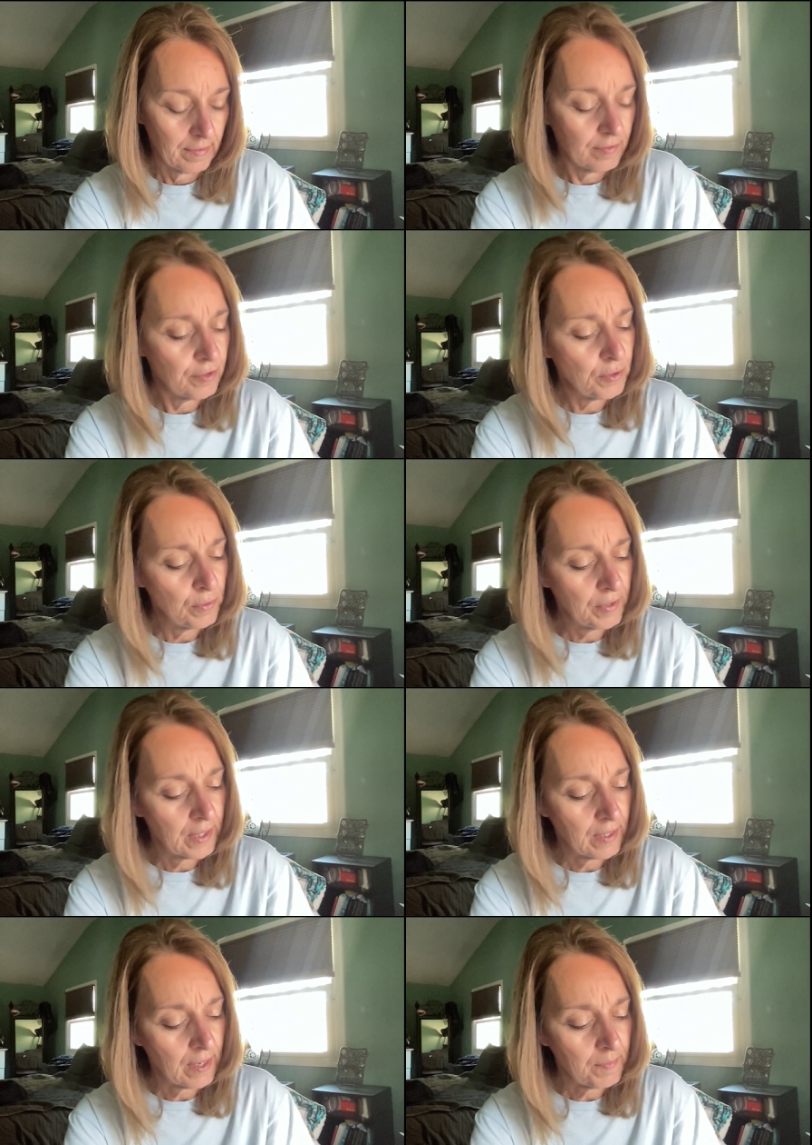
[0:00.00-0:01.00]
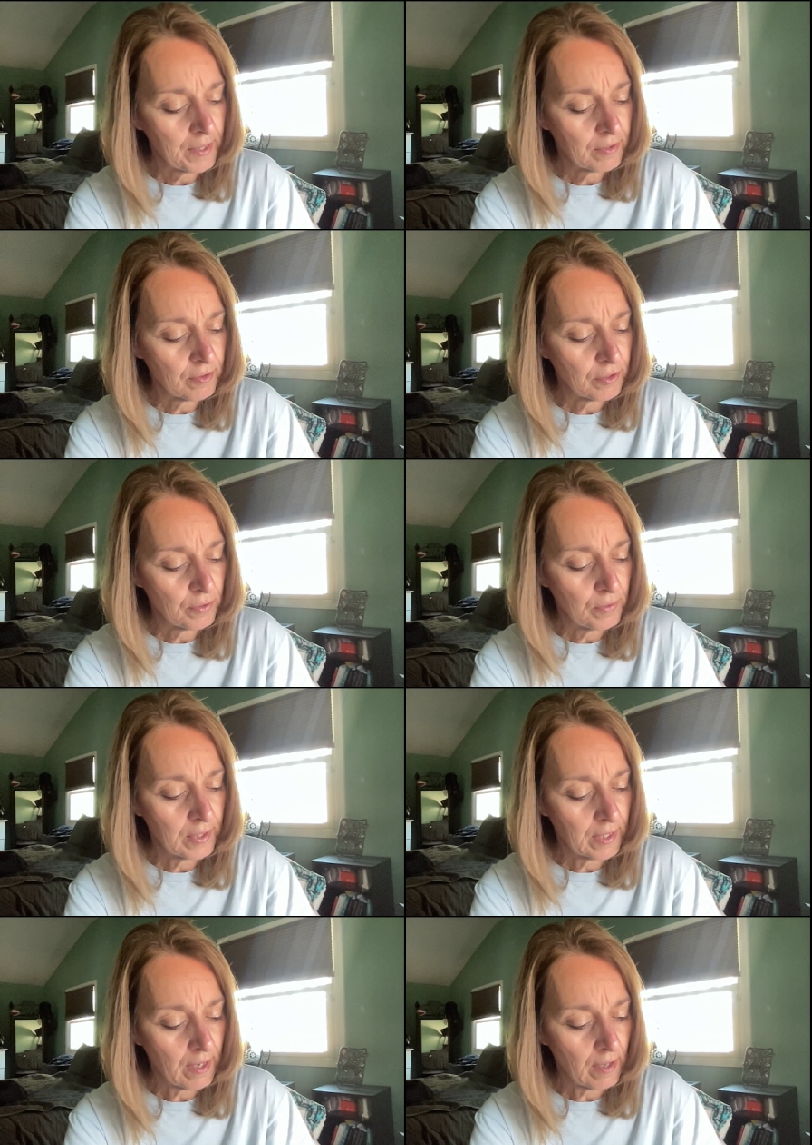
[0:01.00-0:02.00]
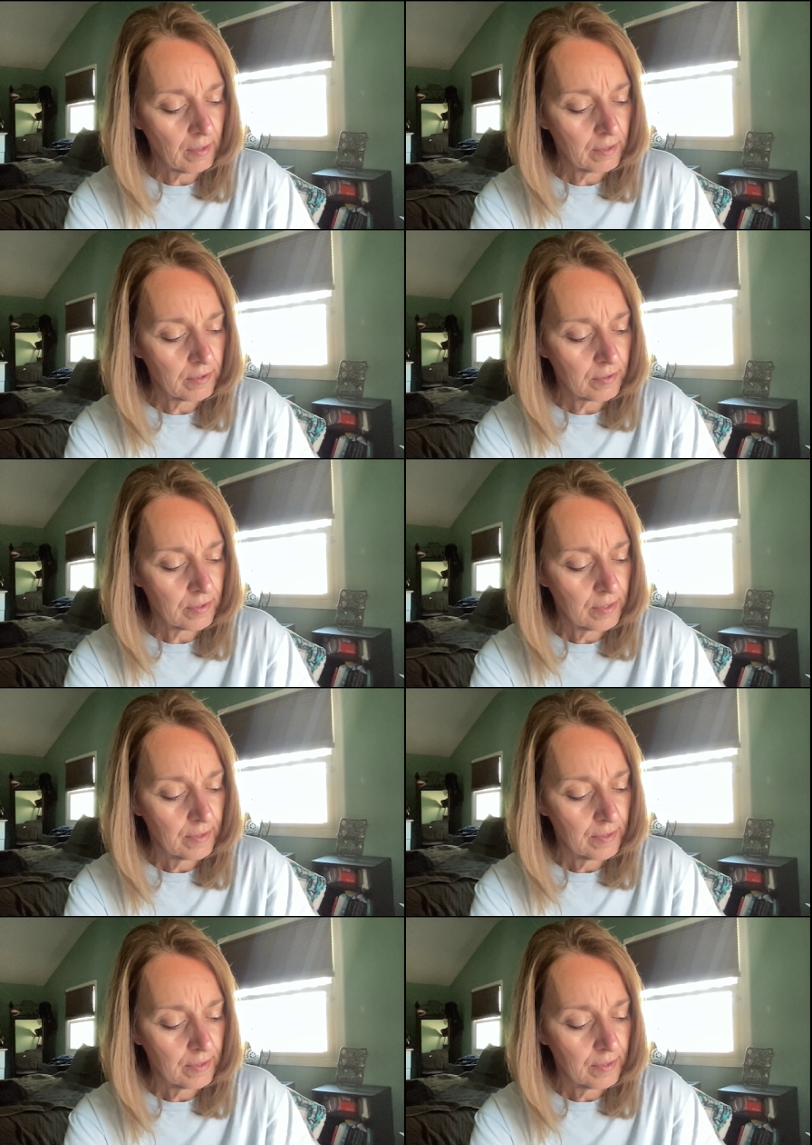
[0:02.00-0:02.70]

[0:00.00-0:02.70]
Soothing, I'm hearing soothing colors.